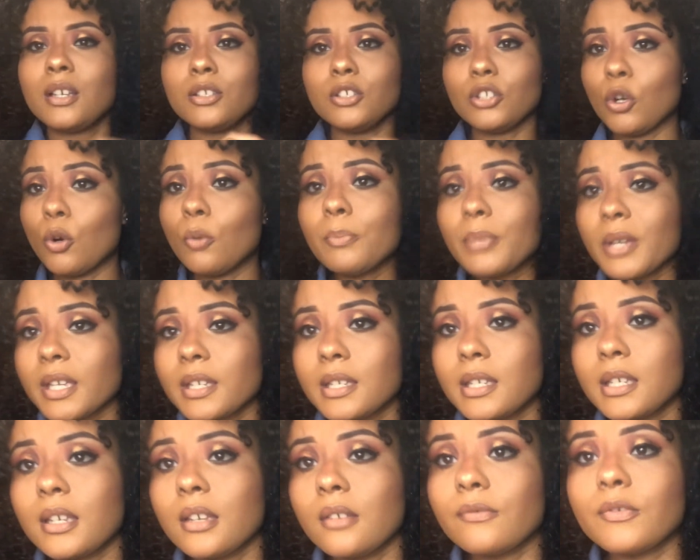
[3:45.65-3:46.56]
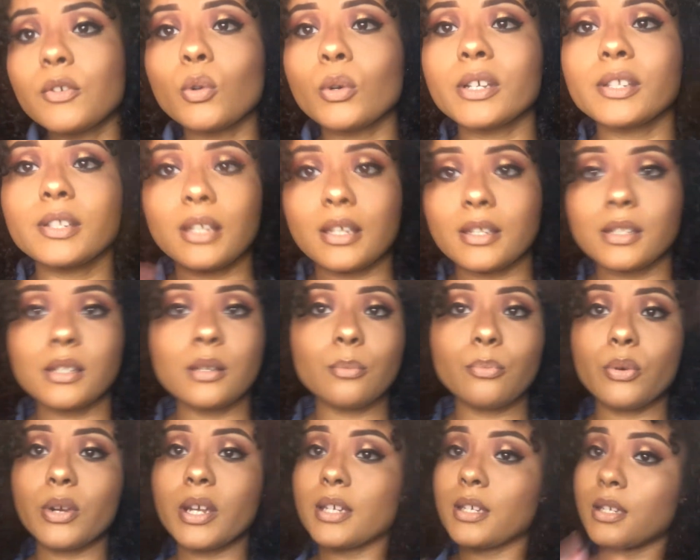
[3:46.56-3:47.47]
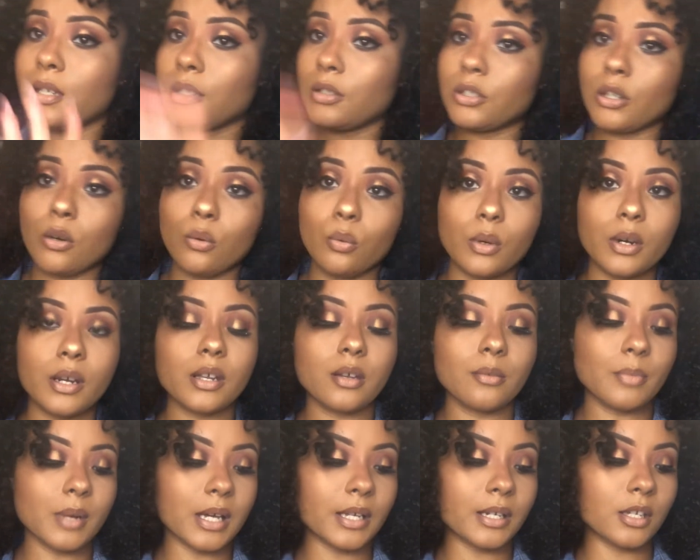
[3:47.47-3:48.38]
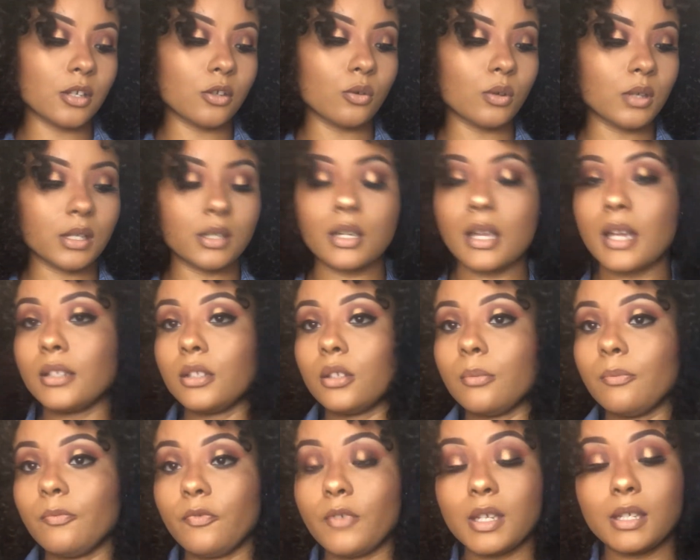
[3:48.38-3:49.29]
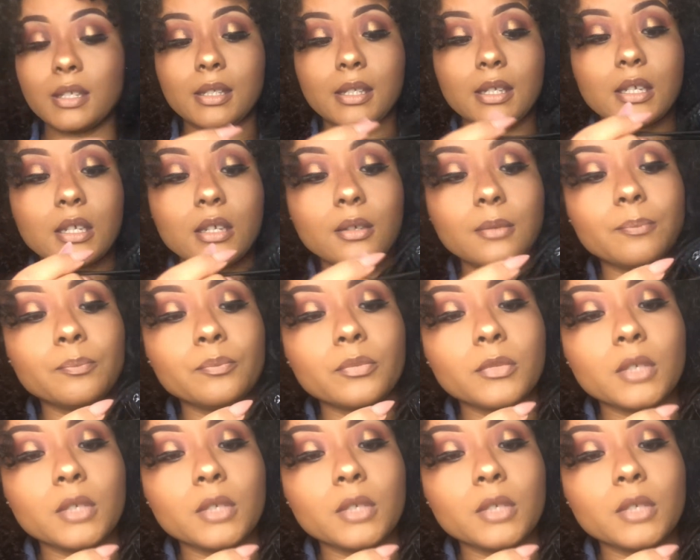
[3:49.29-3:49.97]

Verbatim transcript: no biggie if yours ends up breaking don't worry about it you can end up fixing it